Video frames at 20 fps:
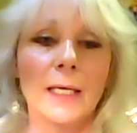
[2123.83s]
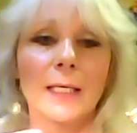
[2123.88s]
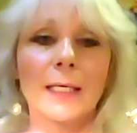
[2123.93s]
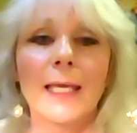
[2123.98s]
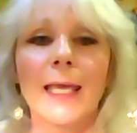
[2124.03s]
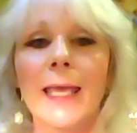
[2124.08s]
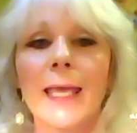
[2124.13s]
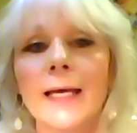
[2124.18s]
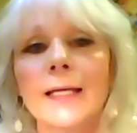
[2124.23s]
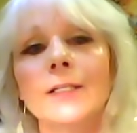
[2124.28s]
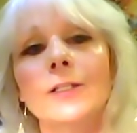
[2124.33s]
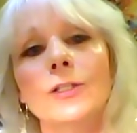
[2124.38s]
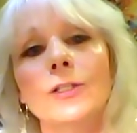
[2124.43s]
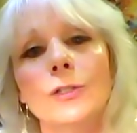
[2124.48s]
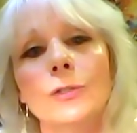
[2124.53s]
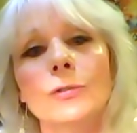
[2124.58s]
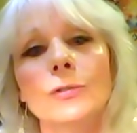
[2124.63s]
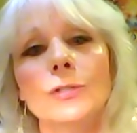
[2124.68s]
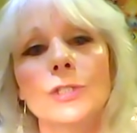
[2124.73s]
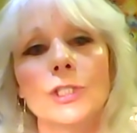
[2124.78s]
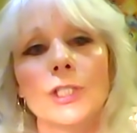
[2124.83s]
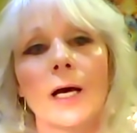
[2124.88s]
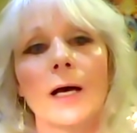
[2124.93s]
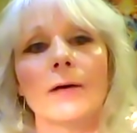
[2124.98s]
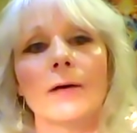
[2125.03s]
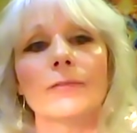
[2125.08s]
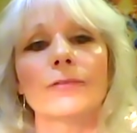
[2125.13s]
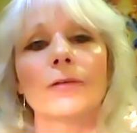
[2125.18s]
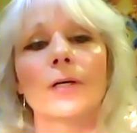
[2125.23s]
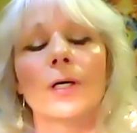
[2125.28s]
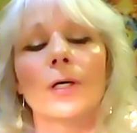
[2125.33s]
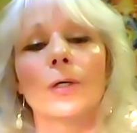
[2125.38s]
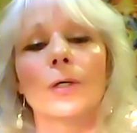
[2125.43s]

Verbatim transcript: Can you, Jeff,